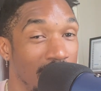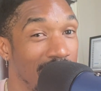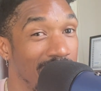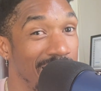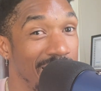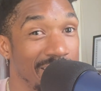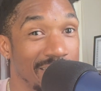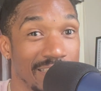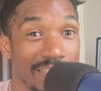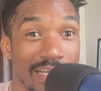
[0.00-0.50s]

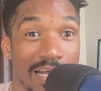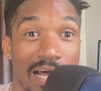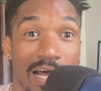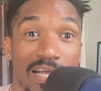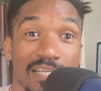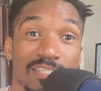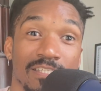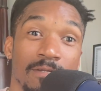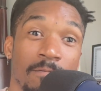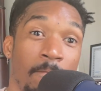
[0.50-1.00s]
Listen,
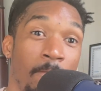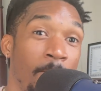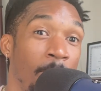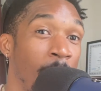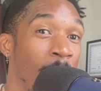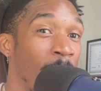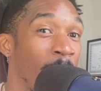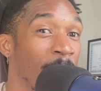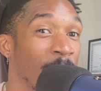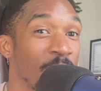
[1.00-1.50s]
guys,
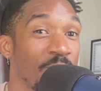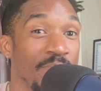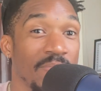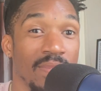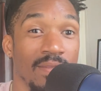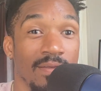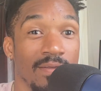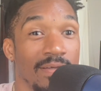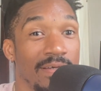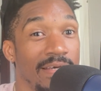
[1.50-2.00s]

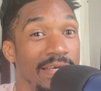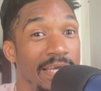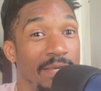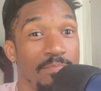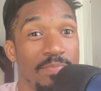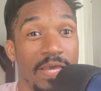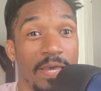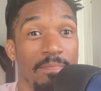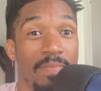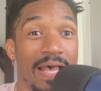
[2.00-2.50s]

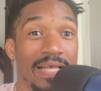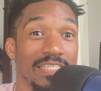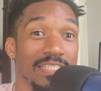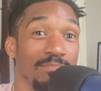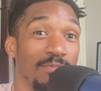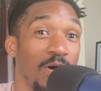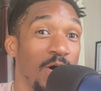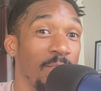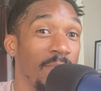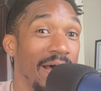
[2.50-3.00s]
NBA
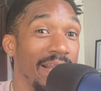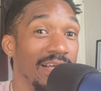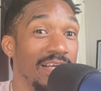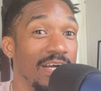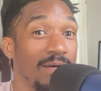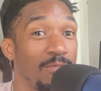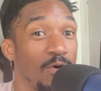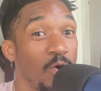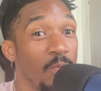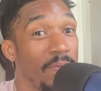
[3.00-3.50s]
basketball about to
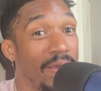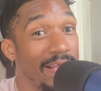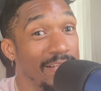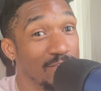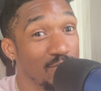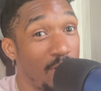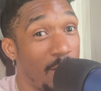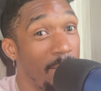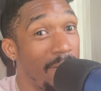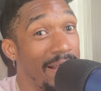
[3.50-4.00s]
come on, man.
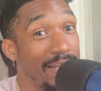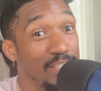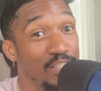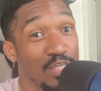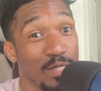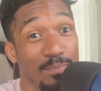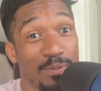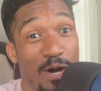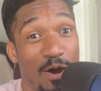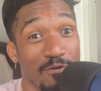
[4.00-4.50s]
So I'm about to
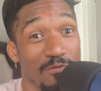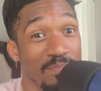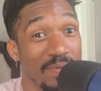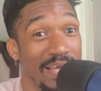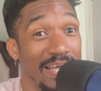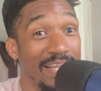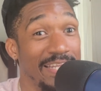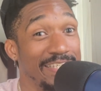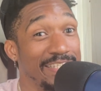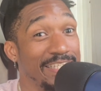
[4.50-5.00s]
jump off,
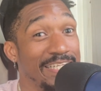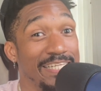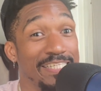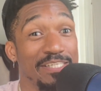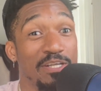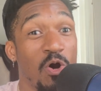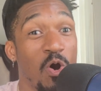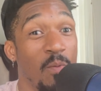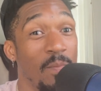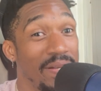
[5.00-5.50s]
man. Listen, this is
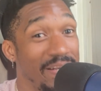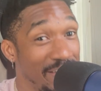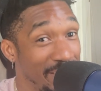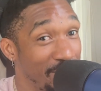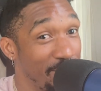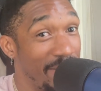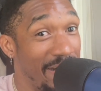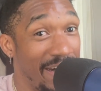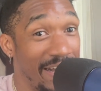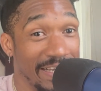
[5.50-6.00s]
Holman Nuts
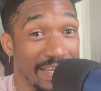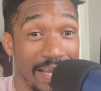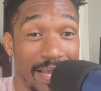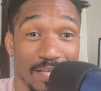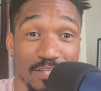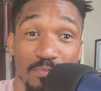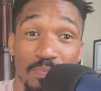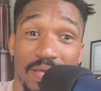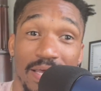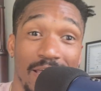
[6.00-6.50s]

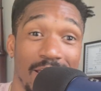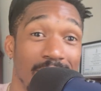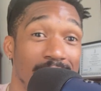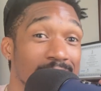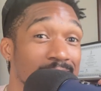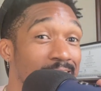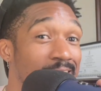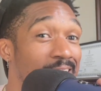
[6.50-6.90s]
Podcast, man.